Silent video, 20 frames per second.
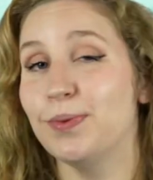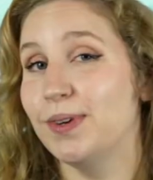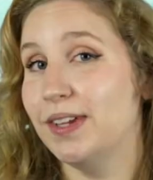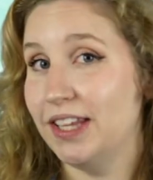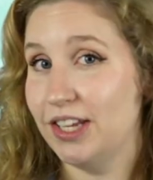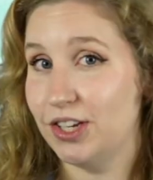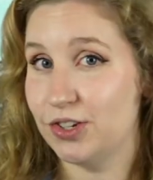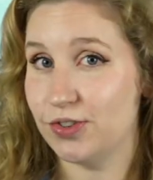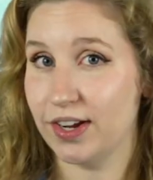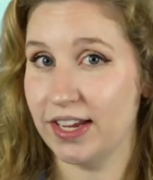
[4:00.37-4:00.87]

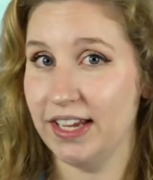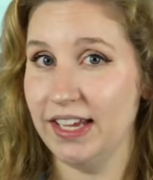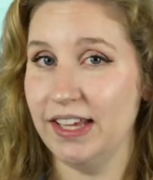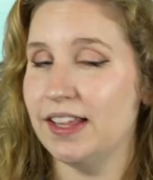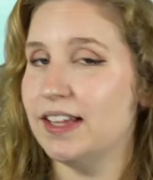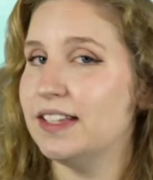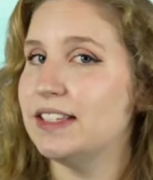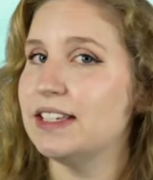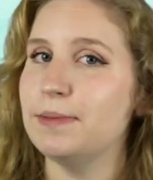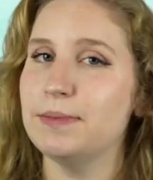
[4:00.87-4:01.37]
really tricky
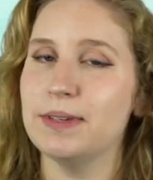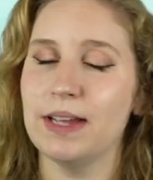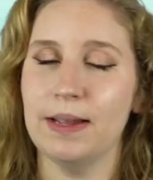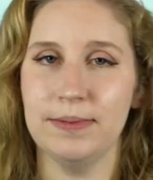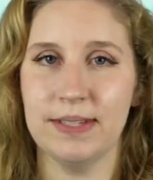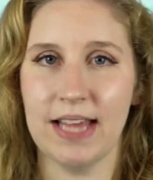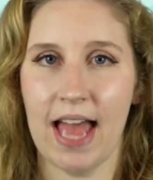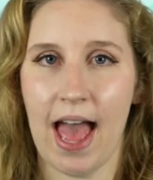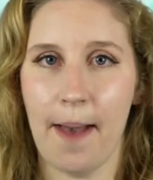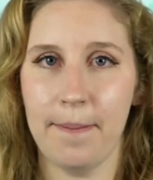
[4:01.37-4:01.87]
that
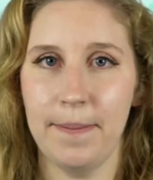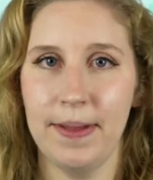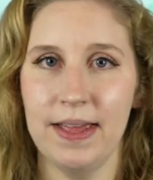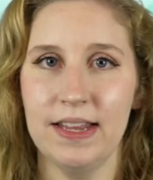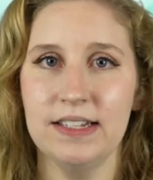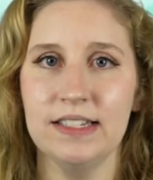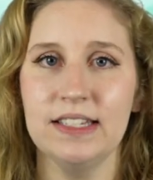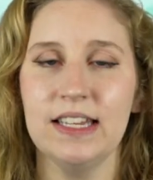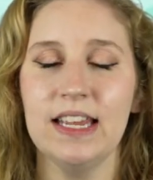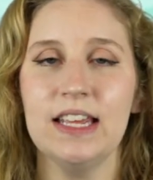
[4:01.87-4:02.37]
sometimes
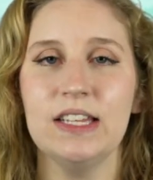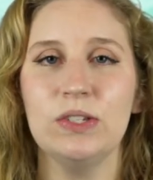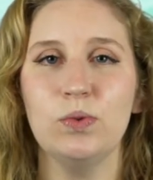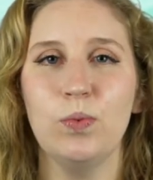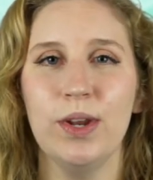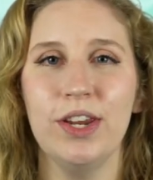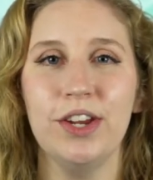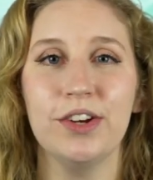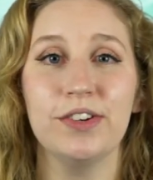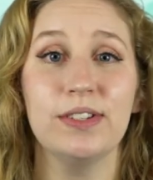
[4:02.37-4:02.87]
happens is
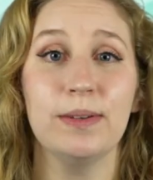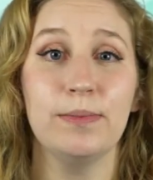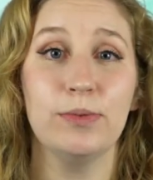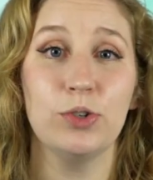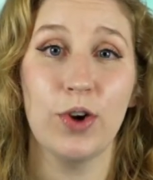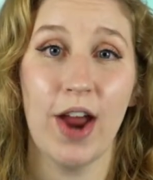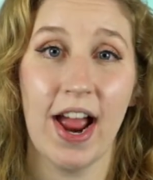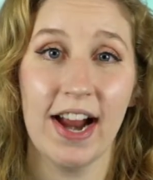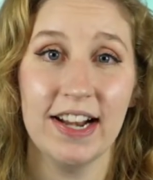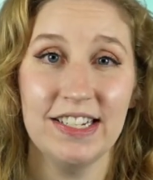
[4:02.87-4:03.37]
when you're
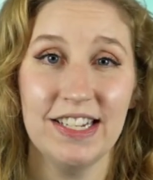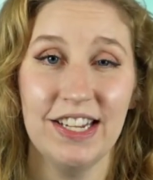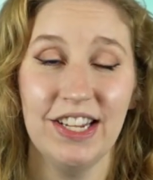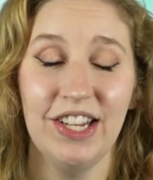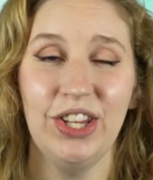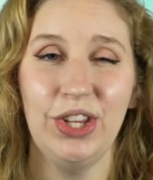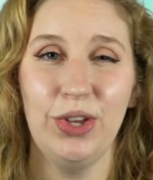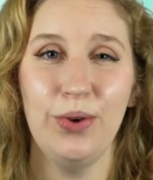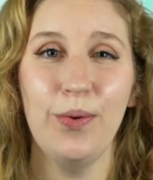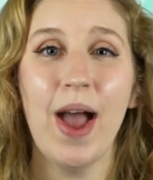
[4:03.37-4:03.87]

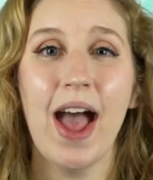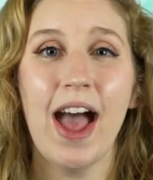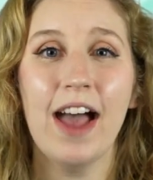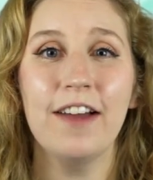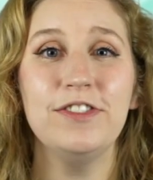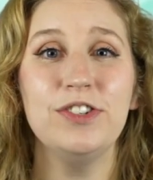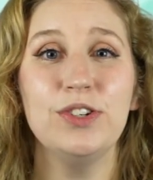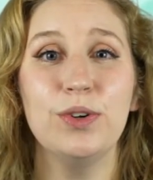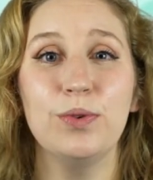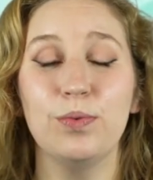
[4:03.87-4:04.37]
subtracting, you have
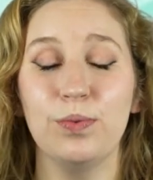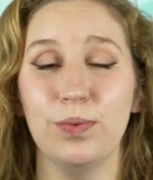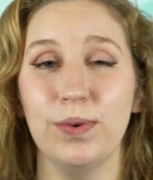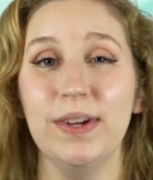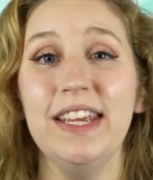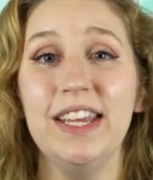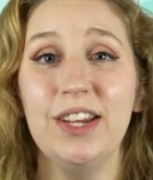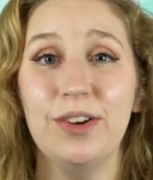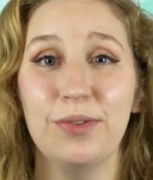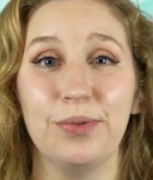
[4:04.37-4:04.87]
to
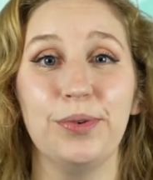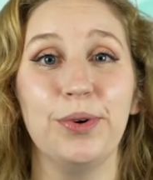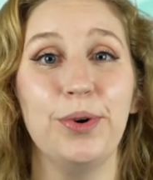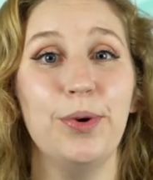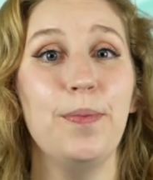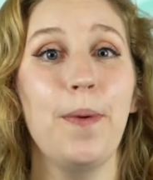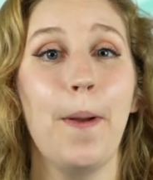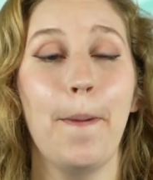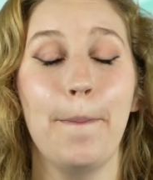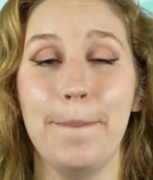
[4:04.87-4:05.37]

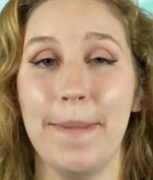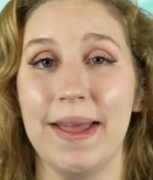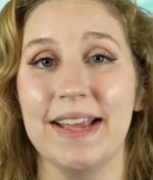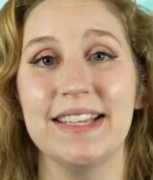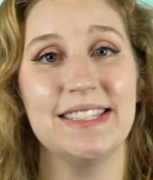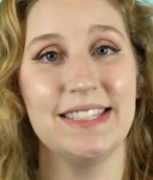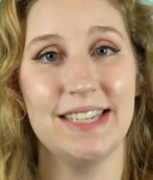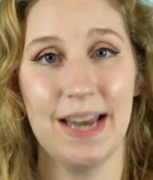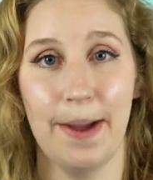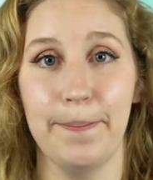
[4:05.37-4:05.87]
regroup
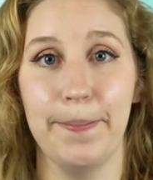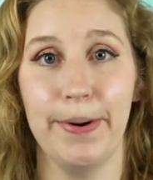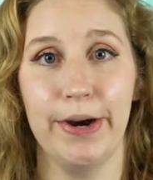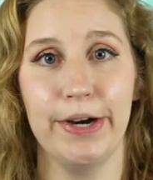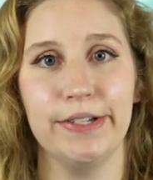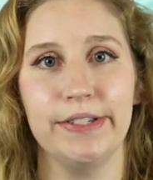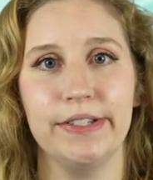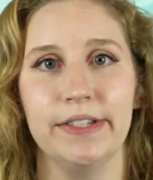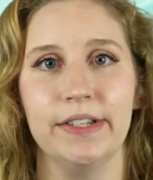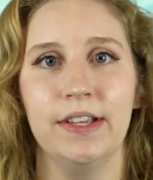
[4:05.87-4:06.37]
mixed
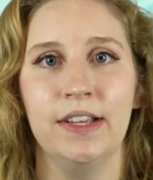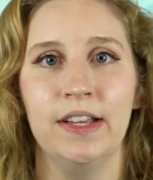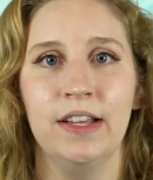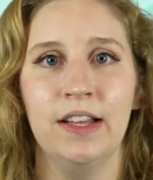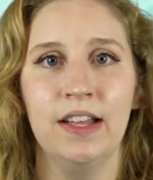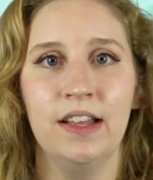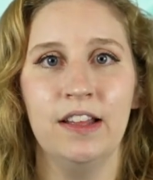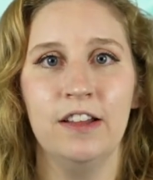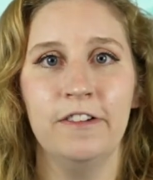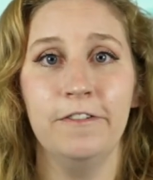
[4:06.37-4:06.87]
numbers.
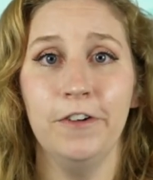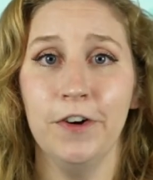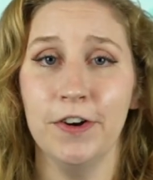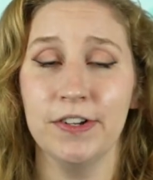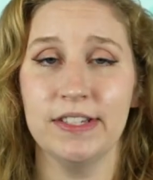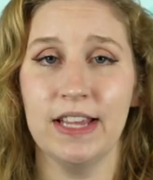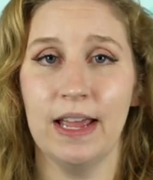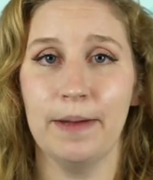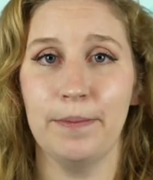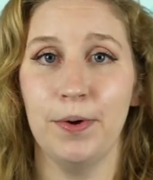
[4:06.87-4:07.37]
For
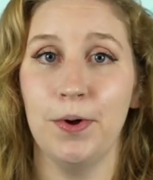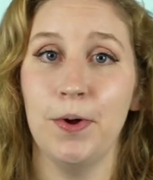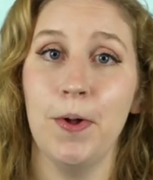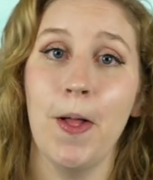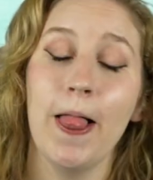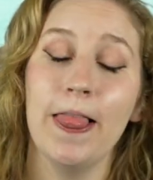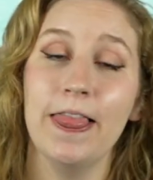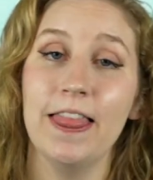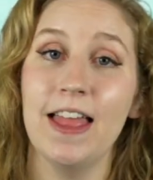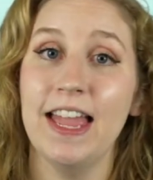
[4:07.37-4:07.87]
example,
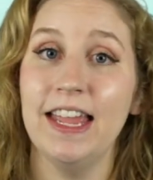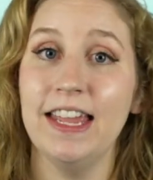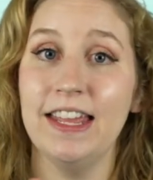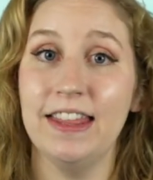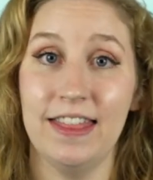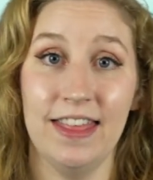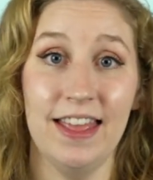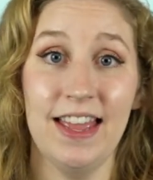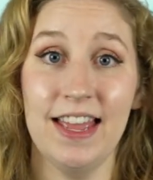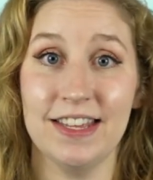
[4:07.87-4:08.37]
like
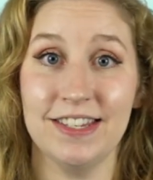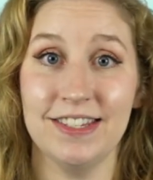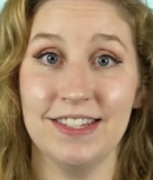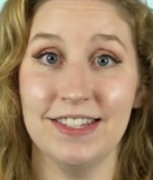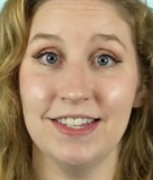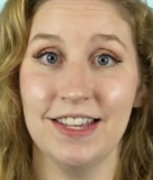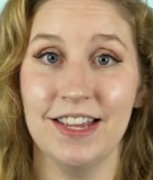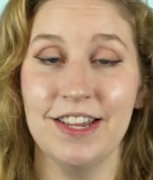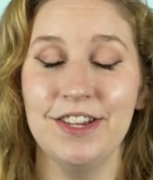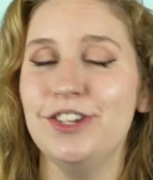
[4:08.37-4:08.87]

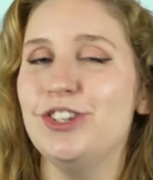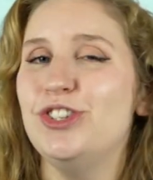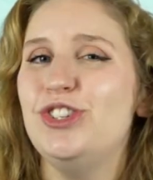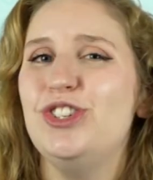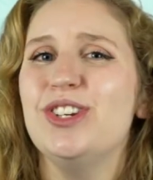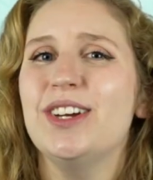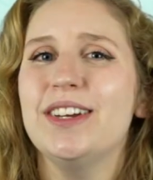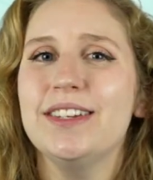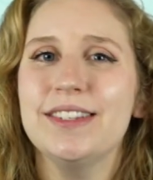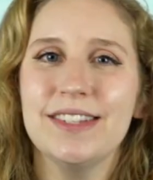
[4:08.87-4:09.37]
this.
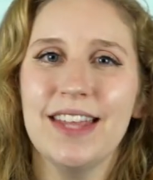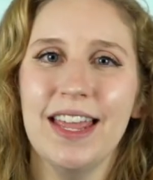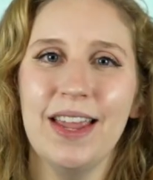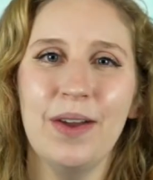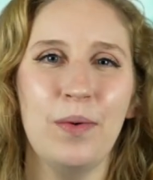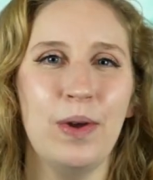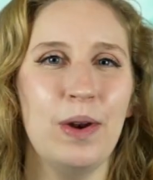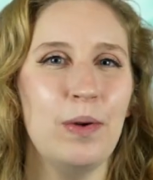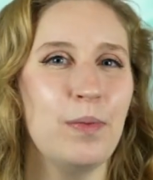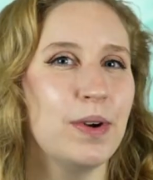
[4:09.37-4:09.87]
Just like
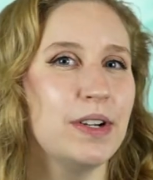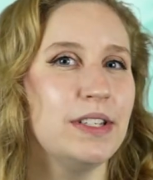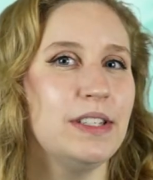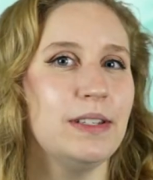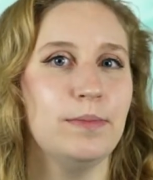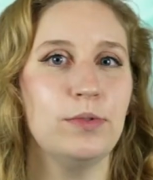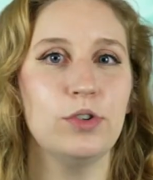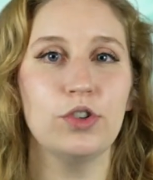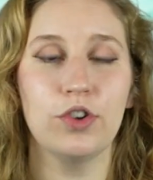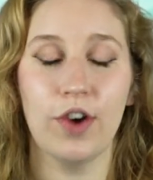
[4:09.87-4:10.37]
when we're
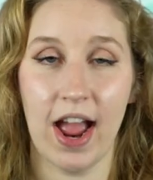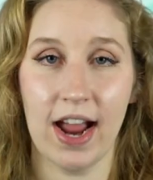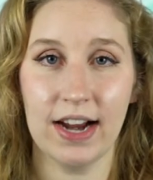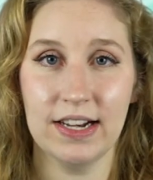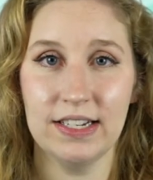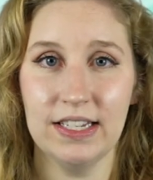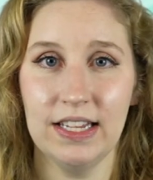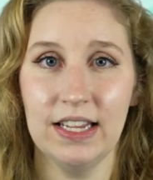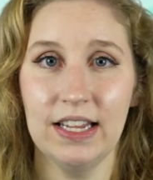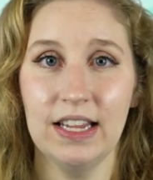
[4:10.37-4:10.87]

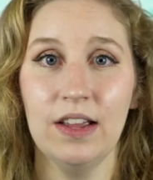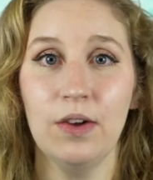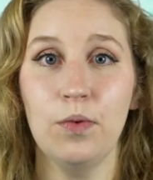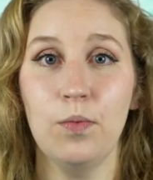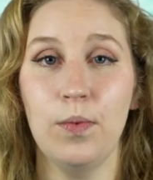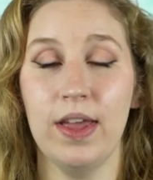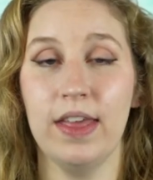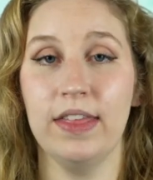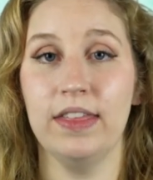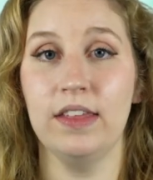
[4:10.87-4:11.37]
subtracting
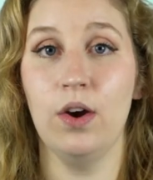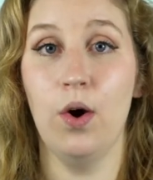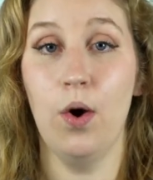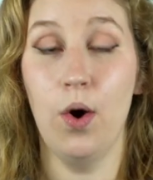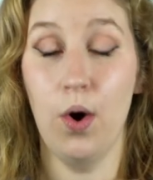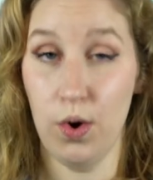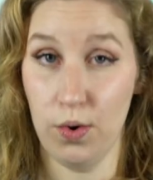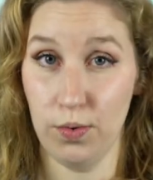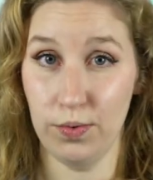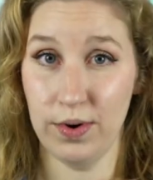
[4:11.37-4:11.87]
with
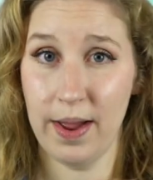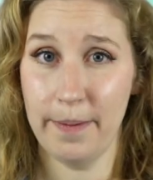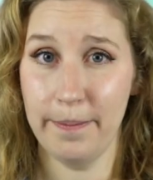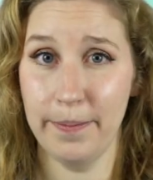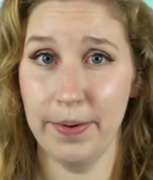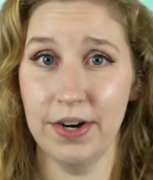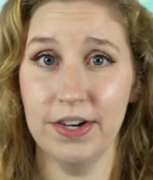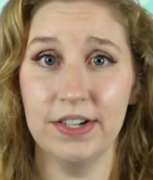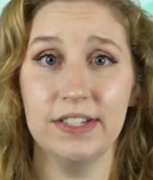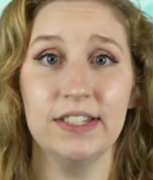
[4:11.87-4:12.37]
whole
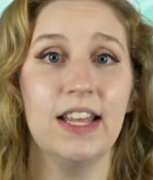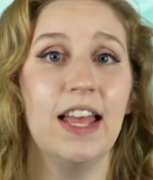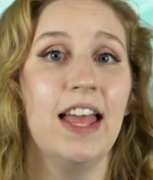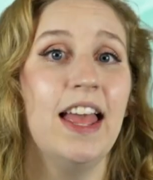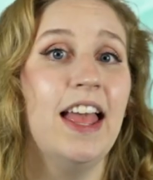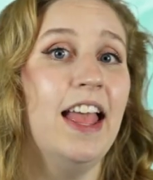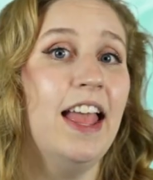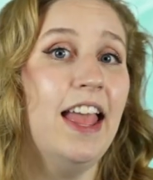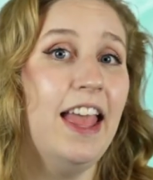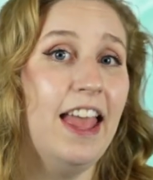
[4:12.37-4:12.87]
numbers,
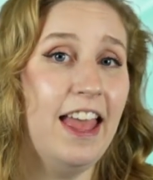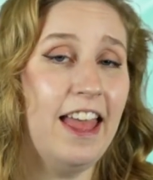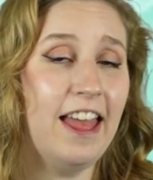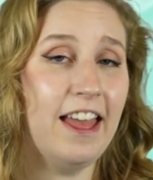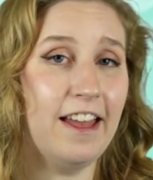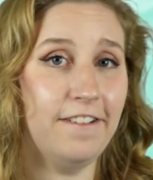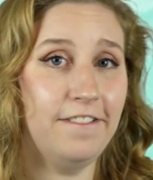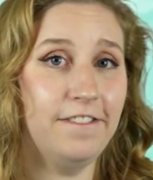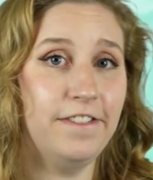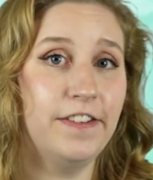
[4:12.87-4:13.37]

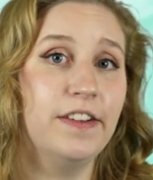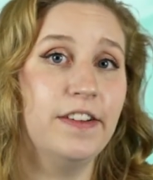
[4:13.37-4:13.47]
if